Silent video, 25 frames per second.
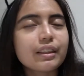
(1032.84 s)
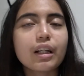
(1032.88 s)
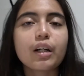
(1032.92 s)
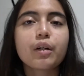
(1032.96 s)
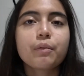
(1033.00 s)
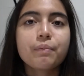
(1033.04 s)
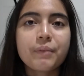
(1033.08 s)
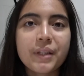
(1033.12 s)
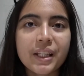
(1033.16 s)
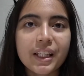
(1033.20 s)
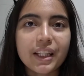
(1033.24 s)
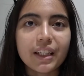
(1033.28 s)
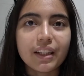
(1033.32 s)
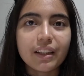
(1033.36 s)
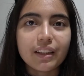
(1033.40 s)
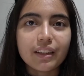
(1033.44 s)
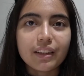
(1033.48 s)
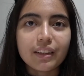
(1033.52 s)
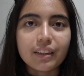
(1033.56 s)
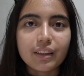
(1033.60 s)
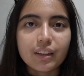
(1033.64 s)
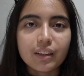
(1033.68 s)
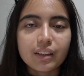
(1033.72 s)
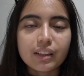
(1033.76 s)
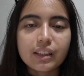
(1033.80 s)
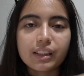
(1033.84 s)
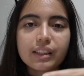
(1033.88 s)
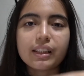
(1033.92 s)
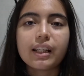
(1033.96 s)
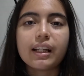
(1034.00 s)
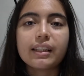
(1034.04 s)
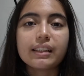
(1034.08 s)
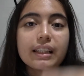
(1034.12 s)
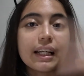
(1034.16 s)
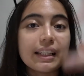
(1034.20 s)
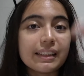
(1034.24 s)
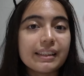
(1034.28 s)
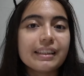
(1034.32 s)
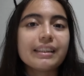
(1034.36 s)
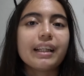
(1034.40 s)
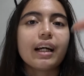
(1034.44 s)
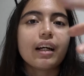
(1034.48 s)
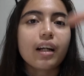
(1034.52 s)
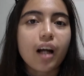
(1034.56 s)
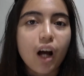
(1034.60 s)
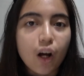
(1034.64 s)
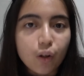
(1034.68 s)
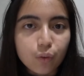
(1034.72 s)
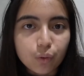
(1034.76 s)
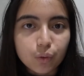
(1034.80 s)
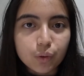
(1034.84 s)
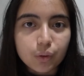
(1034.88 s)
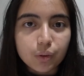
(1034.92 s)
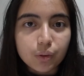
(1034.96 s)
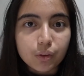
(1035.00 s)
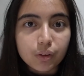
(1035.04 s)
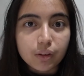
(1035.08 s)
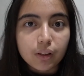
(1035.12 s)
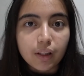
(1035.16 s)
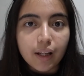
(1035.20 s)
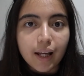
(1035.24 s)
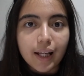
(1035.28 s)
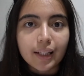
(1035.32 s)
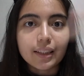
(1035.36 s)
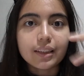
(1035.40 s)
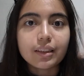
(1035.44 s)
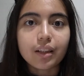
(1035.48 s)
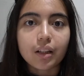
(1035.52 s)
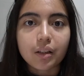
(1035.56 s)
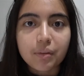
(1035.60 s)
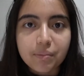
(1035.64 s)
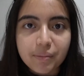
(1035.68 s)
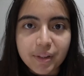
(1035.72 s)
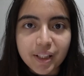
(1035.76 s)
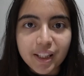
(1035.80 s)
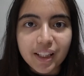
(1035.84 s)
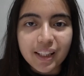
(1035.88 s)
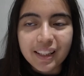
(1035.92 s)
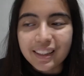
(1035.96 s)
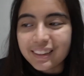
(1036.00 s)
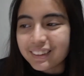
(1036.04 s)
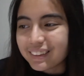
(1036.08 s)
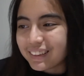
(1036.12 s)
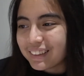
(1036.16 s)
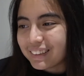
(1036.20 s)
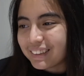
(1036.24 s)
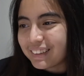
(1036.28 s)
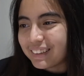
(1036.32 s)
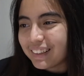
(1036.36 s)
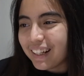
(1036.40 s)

me and stuck out and struck me just